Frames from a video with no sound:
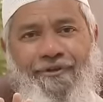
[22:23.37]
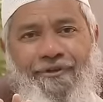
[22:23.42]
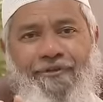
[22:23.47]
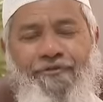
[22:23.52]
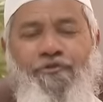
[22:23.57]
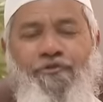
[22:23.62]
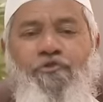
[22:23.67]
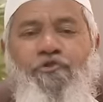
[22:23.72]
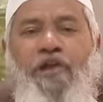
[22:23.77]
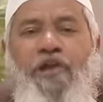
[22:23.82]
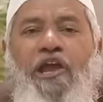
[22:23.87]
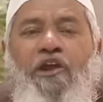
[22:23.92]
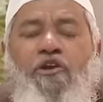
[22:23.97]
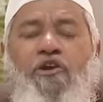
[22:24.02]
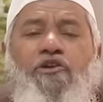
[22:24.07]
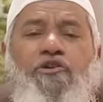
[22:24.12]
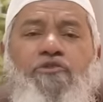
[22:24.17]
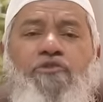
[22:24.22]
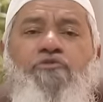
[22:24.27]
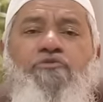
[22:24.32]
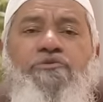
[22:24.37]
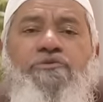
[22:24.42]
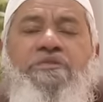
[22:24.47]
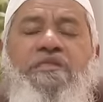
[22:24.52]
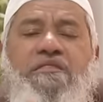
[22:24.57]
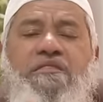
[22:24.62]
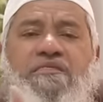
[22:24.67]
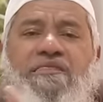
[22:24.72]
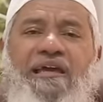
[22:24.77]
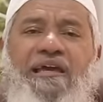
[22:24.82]
So you cannot use
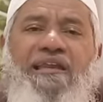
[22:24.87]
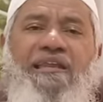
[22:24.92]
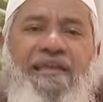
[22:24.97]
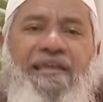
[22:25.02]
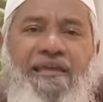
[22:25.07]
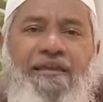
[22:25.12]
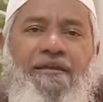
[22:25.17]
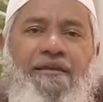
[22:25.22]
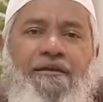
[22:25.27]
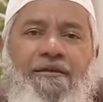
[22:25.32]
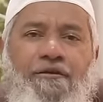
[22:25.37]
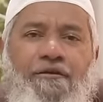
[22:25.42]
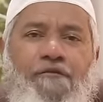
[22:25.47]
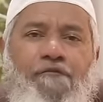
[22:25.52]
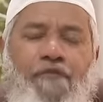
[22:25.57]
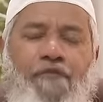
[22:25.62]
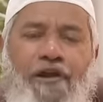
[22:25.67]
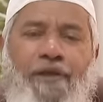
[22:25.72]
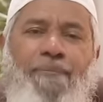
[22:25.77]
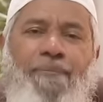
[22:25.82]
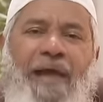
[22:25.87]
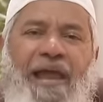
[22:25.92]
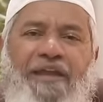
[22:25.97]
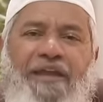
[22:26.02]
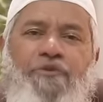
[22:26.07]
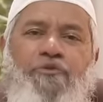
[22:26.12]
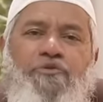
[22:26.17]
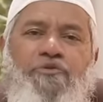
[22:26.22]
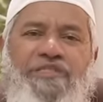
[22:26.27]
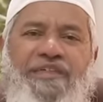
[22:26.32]
this dalil for a
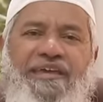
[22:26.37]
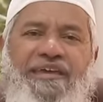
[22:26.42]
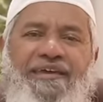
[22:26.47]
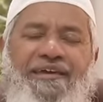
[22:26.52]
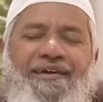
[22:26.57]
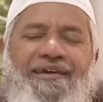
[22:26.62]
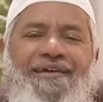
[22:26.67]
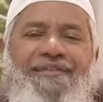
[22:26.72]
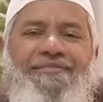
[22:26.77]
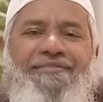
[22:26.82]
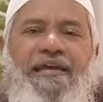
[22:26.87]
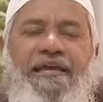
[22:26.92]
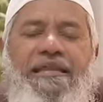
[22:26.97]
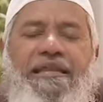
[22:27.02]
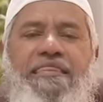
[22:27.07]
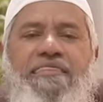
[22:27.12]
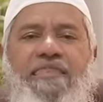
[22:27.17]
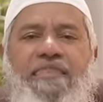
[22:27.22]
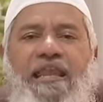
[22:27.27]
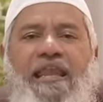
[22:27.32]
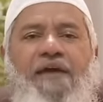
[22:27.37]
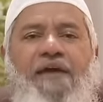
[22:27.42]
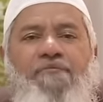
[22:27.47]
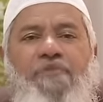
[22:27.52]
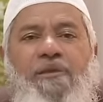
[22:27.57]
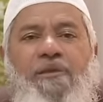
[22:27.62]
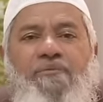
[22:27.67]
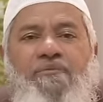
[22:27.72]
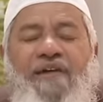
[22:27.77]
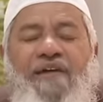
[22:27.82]
man to say that his salah
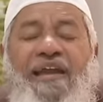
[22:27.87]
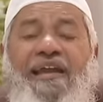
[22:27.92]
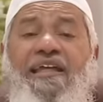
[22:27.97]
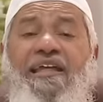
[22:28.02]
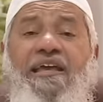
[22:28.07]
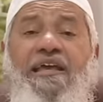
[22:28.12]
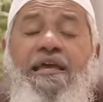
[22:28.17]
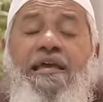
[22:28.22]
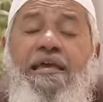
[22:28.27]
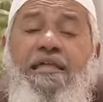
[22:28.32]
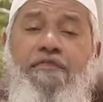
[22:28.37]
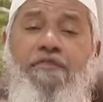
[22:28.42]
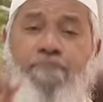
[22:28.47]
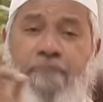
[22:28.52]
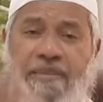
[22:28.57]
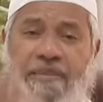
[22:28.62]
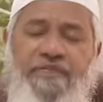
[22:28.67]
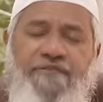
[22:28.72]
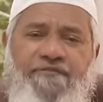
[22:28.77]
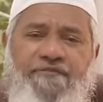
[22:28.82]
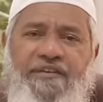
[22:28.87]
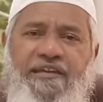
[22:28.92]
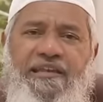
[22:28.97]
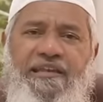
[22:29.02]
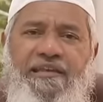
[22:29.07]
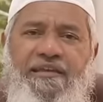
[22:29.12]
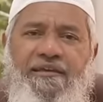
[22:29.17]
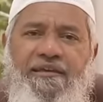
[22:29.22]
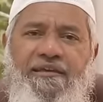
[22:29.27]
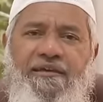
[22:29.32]
will be valid,
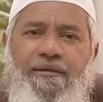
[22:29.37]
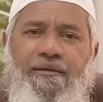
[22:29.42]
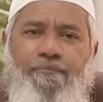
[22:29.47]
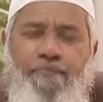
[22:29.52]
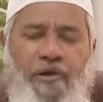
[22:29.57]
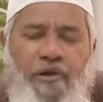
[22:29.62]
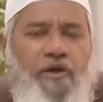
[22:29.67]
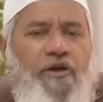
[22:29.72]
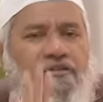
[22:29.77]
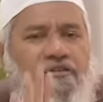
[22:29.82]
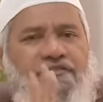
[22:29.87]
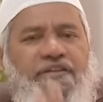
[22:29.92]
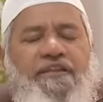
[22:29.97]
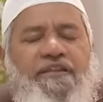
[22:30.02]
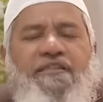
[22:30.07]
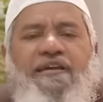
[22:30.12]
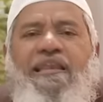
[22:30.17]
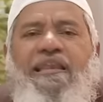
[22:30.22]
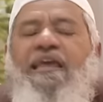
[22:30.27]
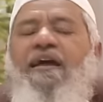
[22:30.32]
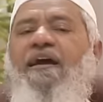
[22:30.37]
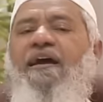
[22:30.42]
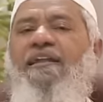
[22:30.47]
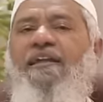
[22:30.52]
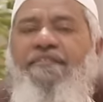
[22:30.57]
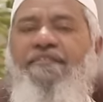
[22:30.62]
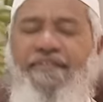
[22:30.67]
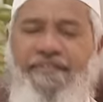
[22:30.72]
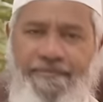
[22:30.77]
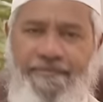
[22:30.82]
specifically because there is a clear-cut
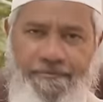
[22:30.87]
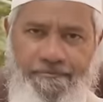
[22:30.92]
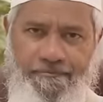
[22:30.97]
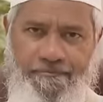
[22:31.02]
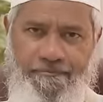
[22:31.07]
hadith,